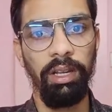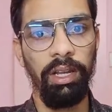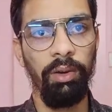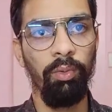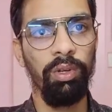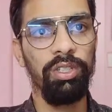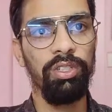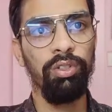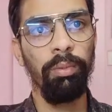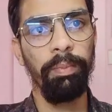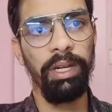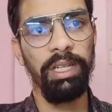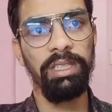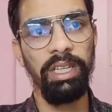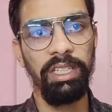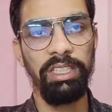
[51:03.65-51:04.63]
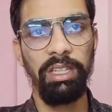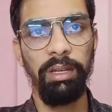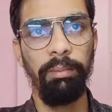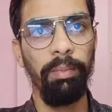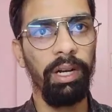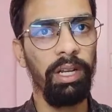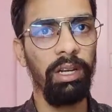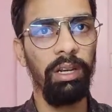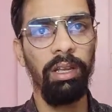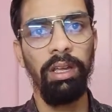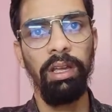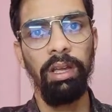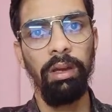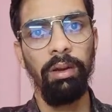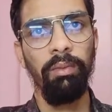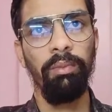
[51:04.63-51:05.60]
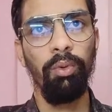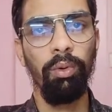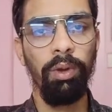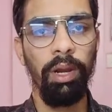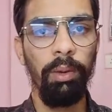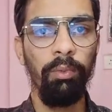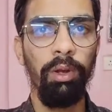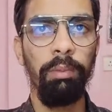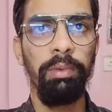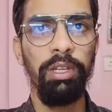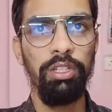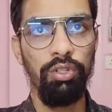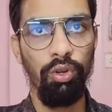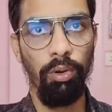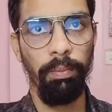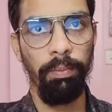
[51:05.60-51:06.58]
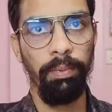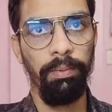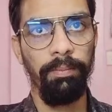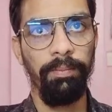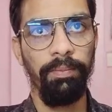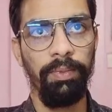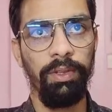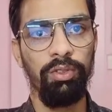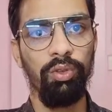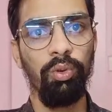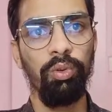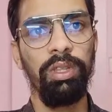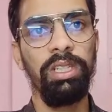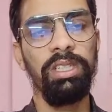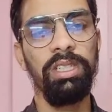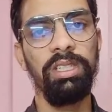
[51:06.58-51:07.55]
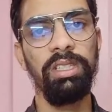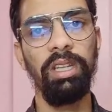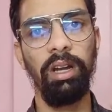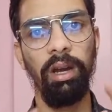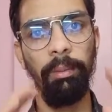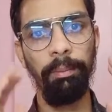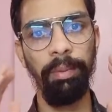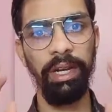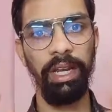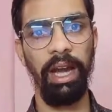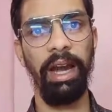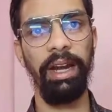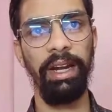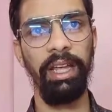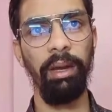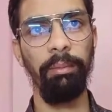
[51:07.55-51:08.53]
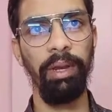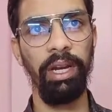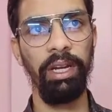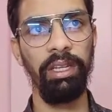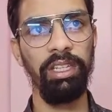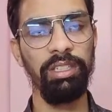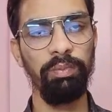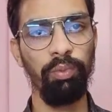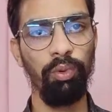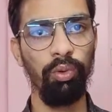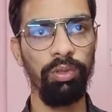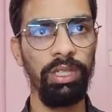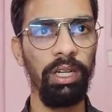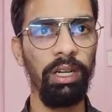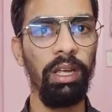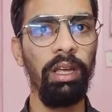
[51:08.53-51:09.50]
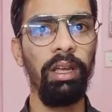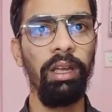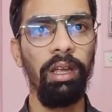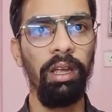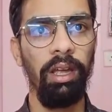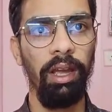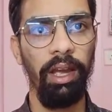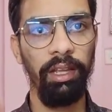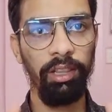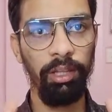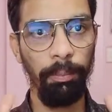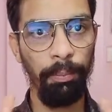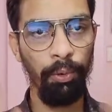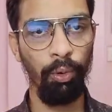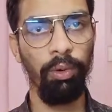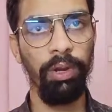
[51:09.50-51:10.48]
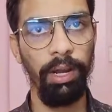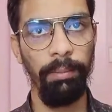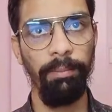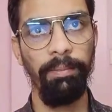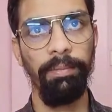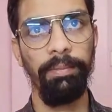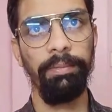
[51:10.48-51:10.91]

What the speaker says: And once you press the escape button, program will be stopped. So this is the complete idea behind this project and the program.